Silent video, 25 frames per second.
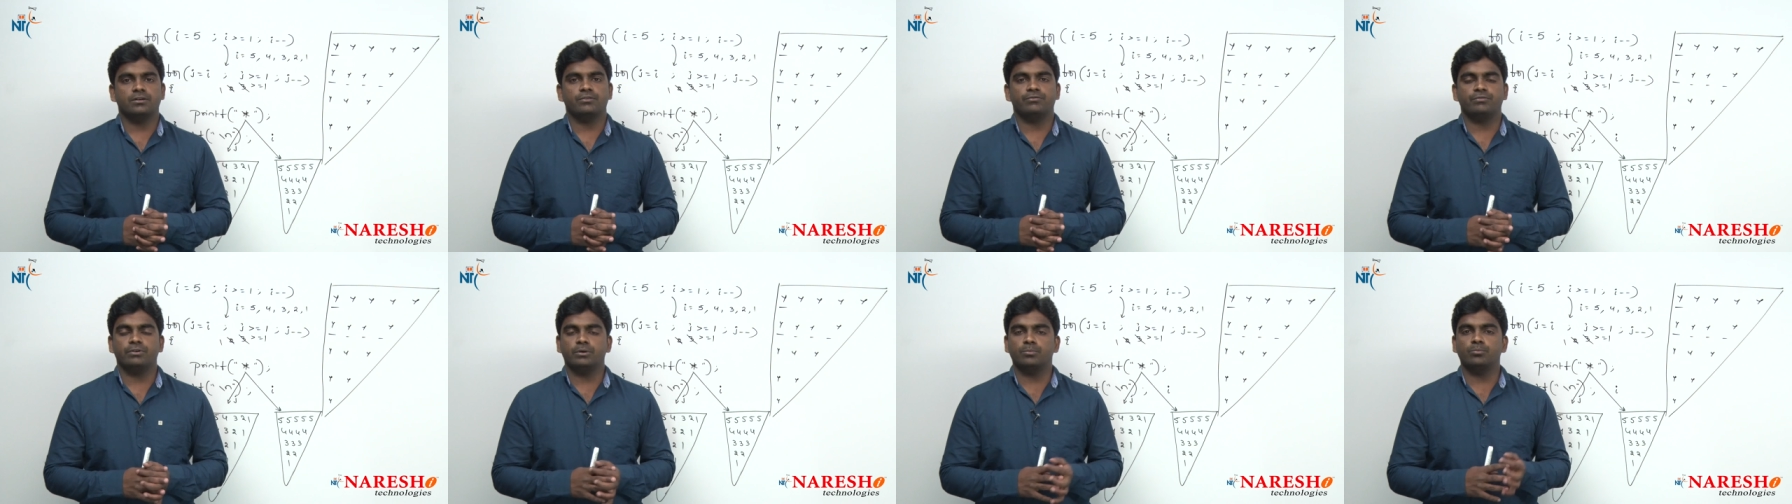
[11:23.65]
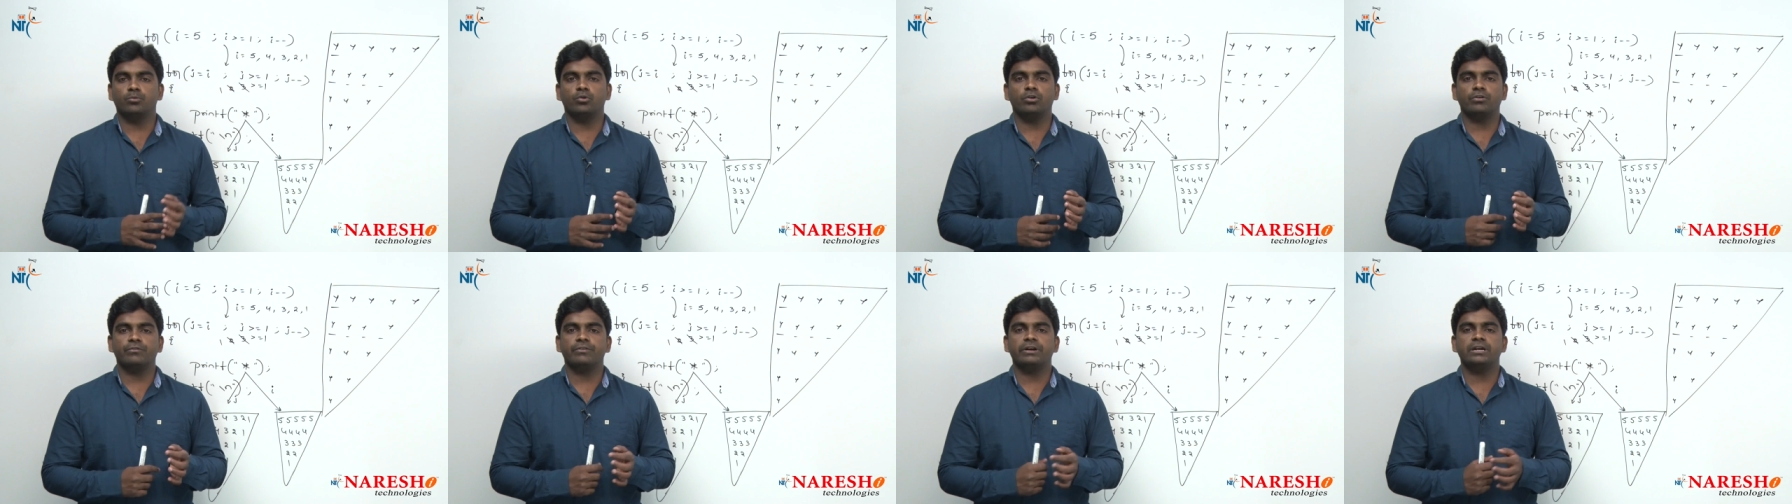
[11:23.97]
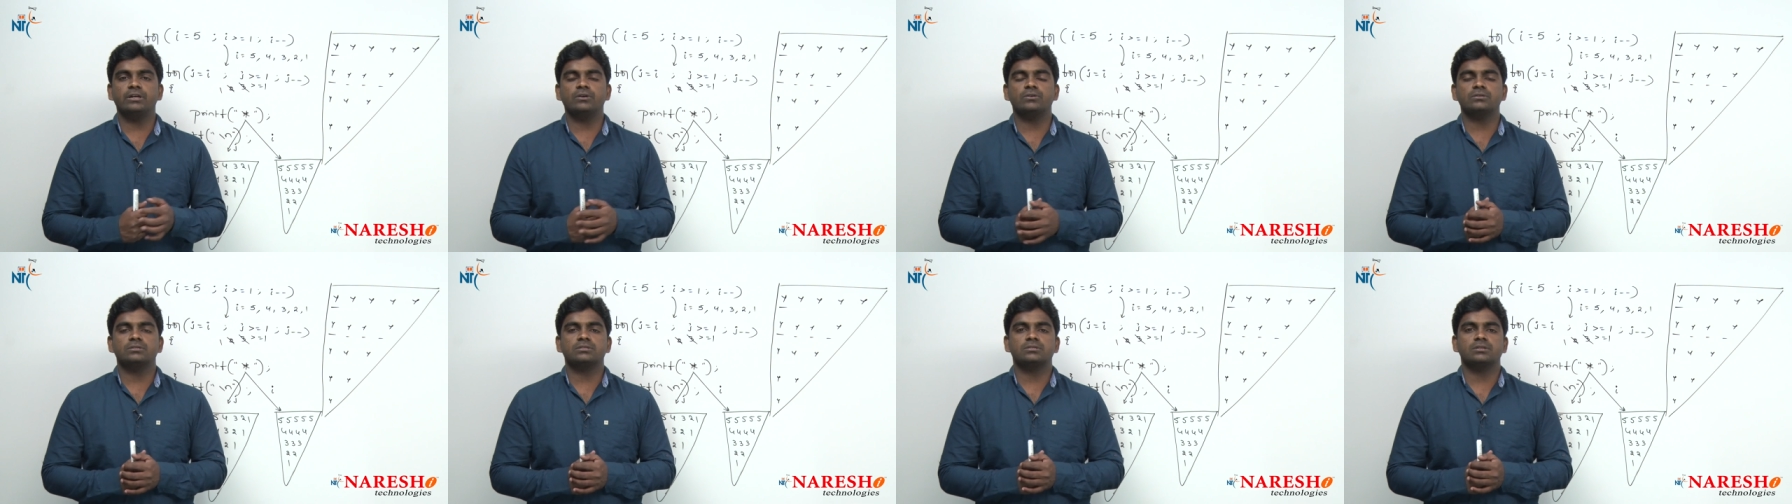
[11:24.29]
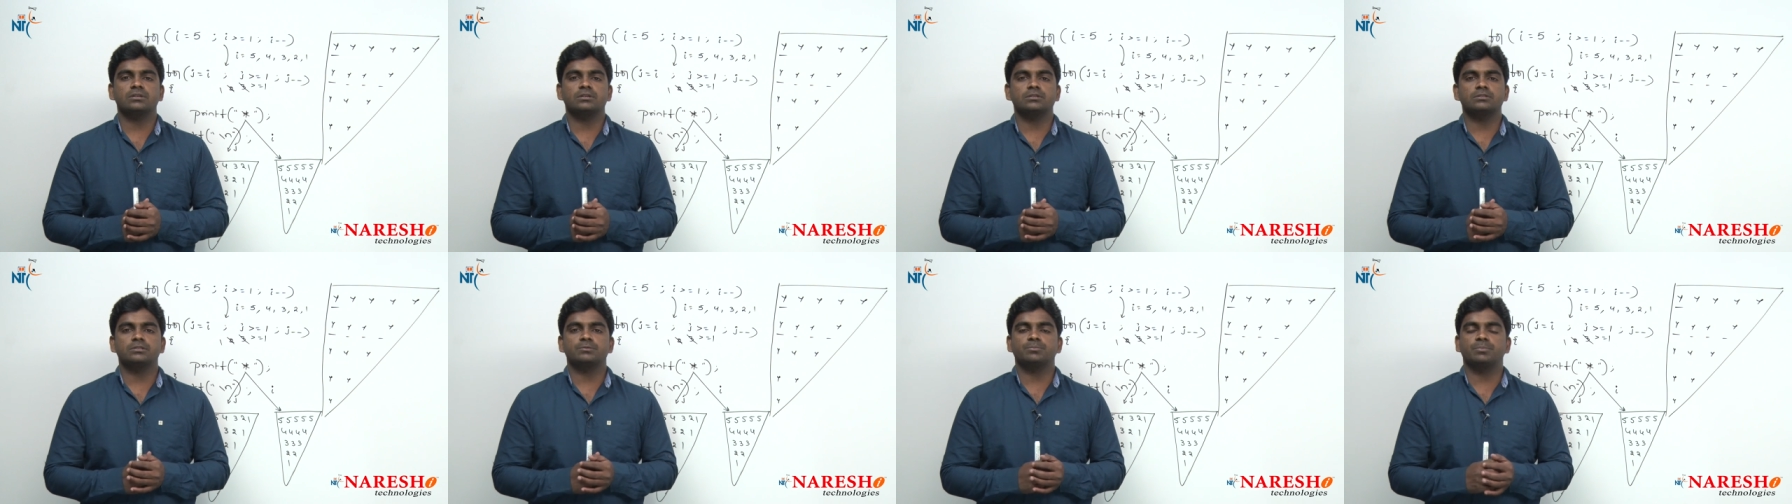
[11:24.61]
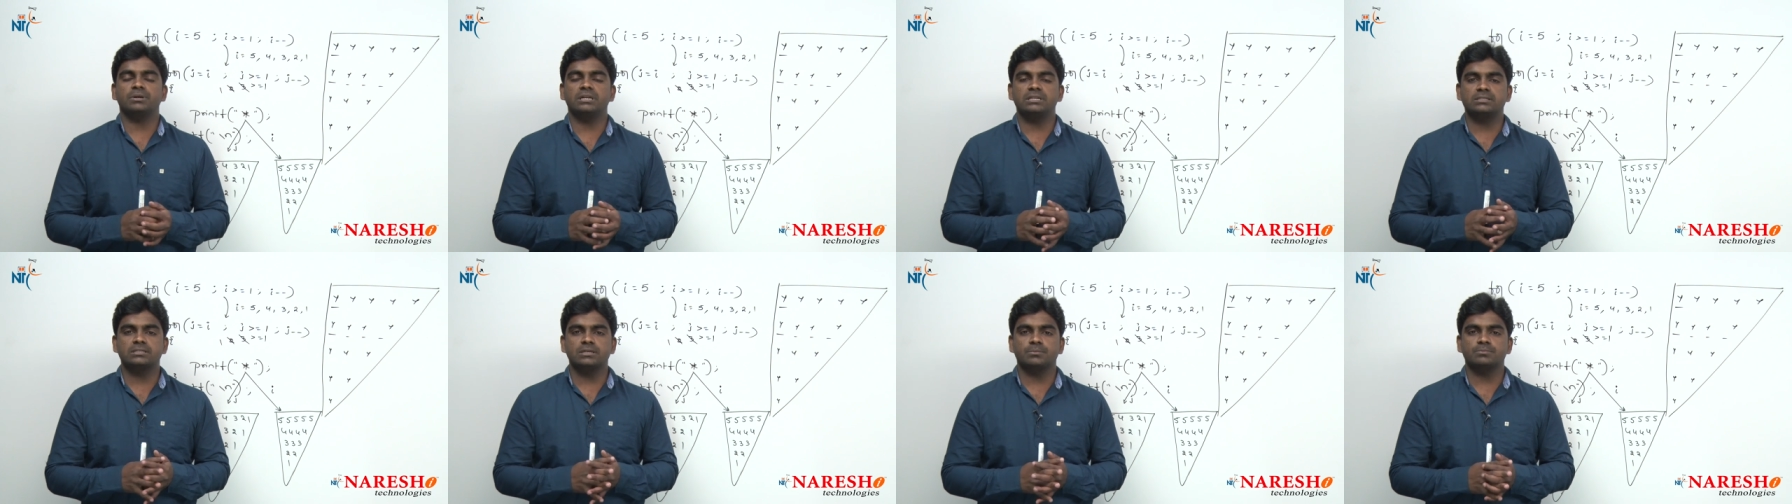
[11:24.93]
For more videos,
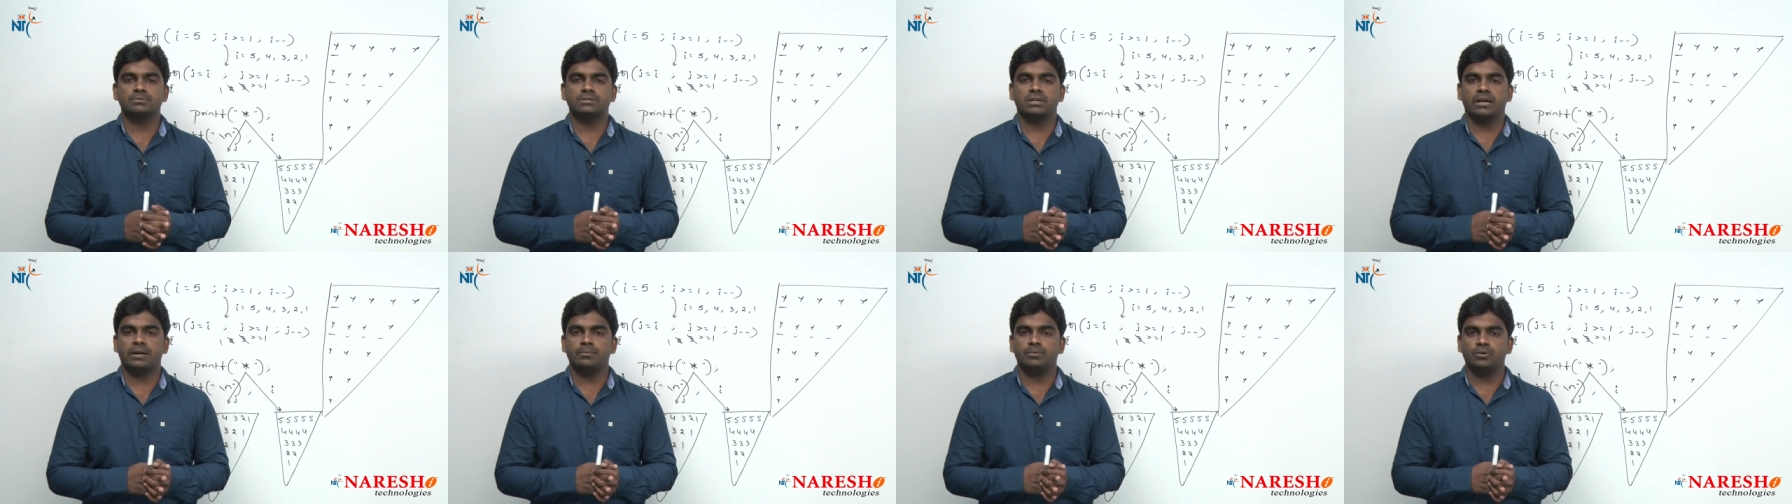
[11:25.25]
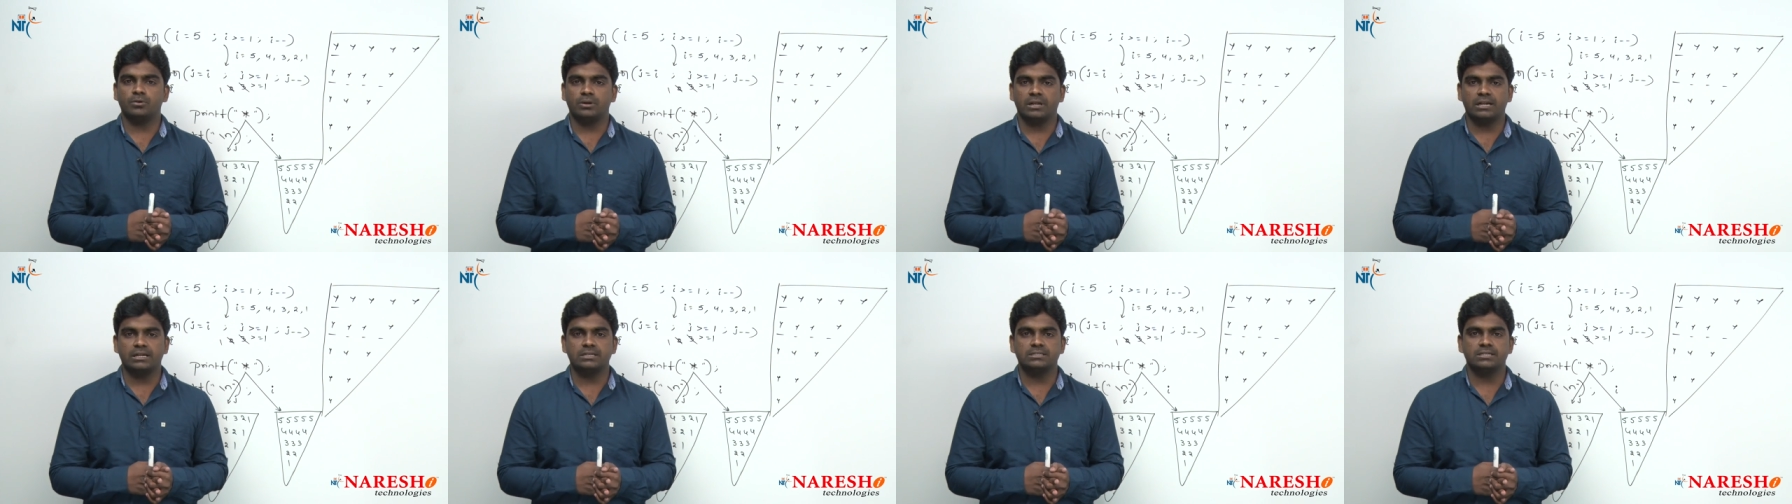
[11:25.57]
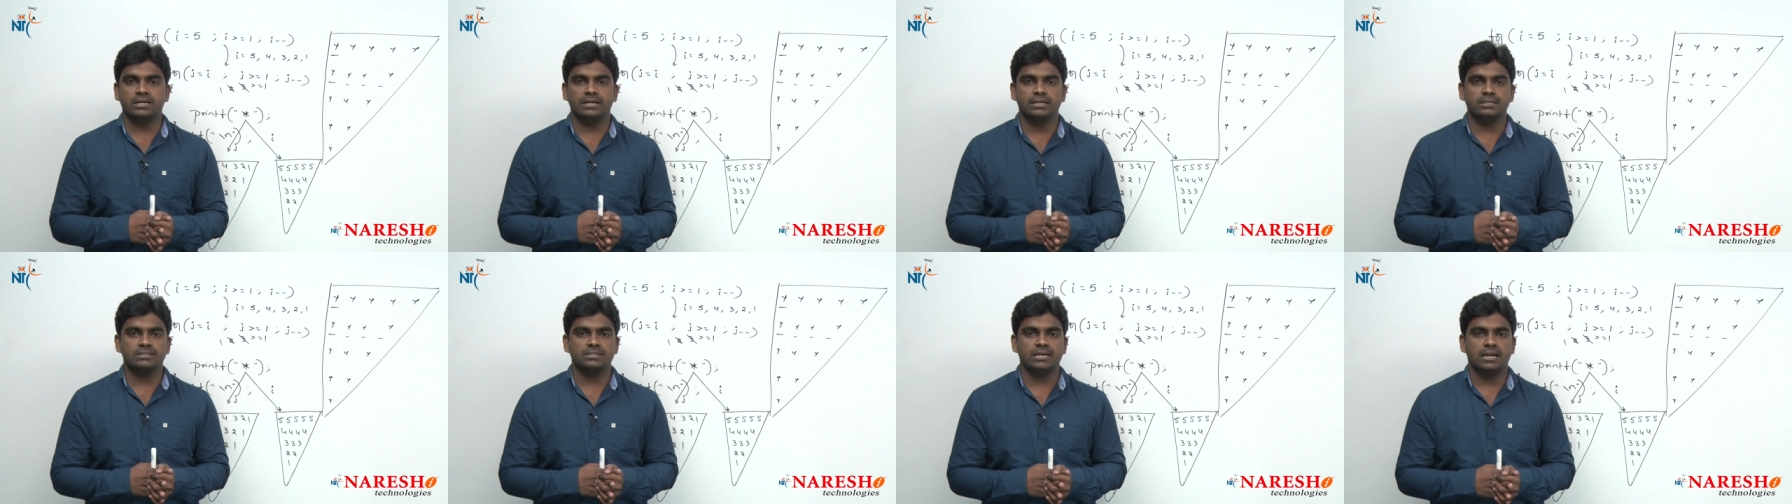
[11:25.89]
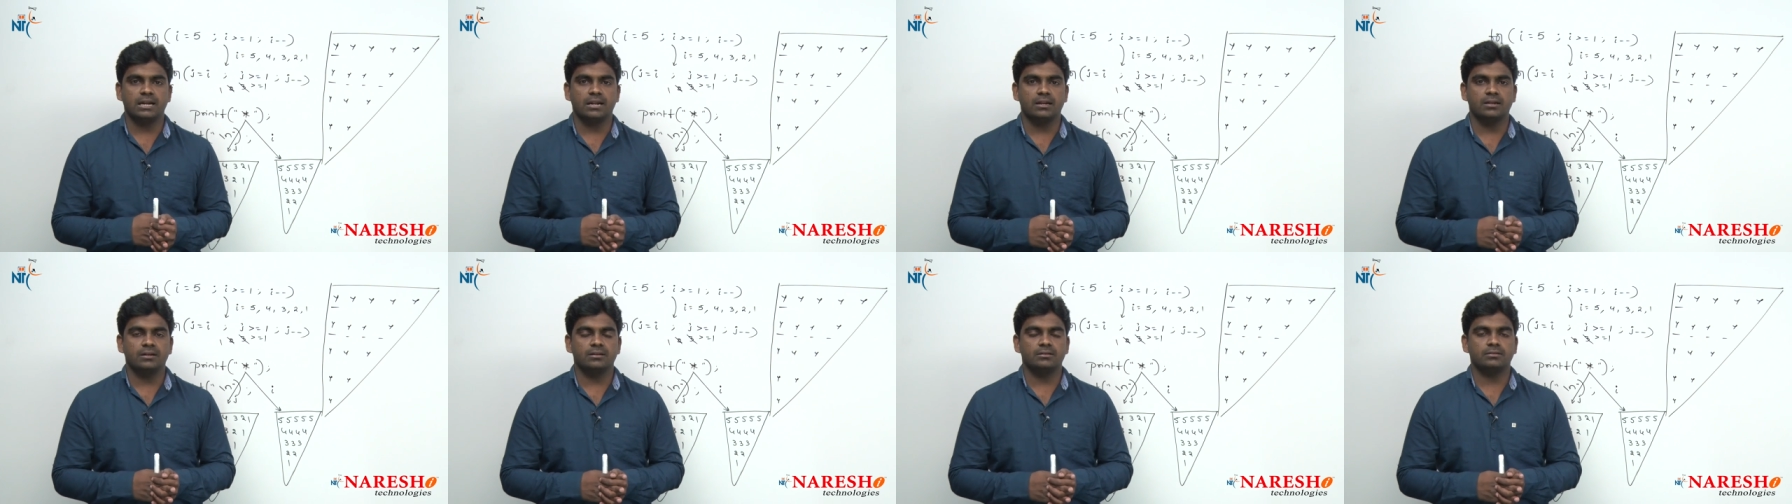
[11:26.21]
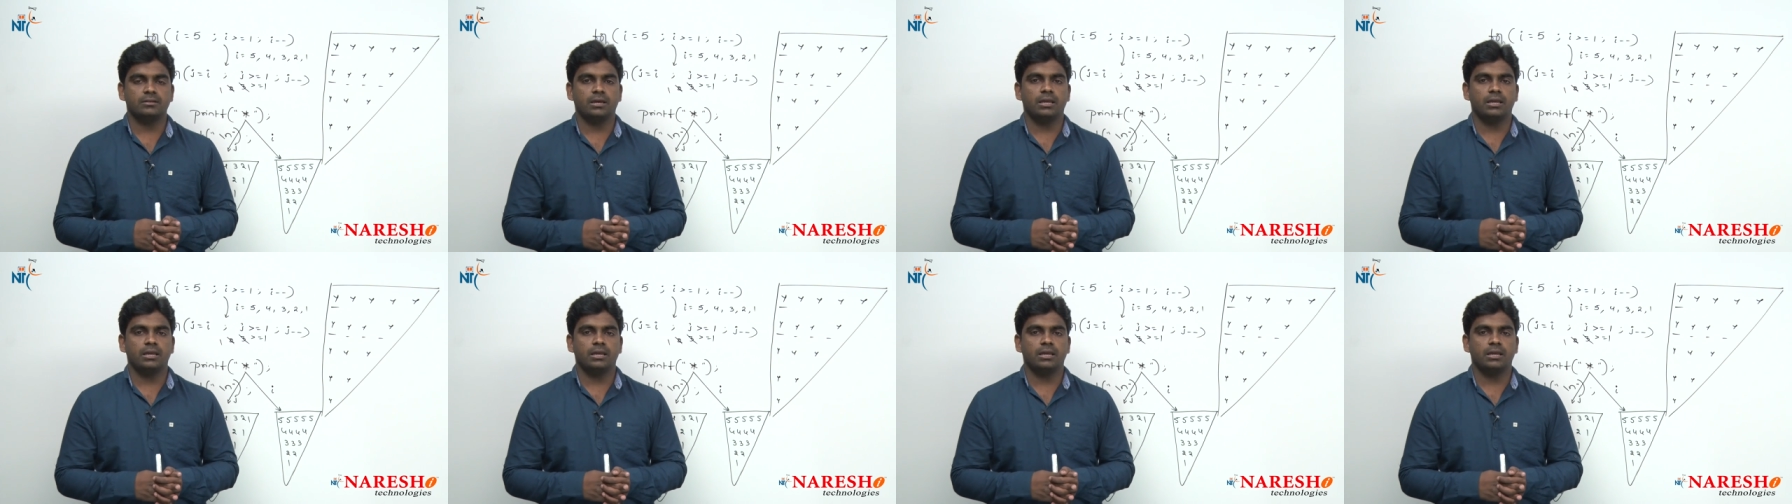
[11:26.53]
please subscribe to Naresh Technologies channel.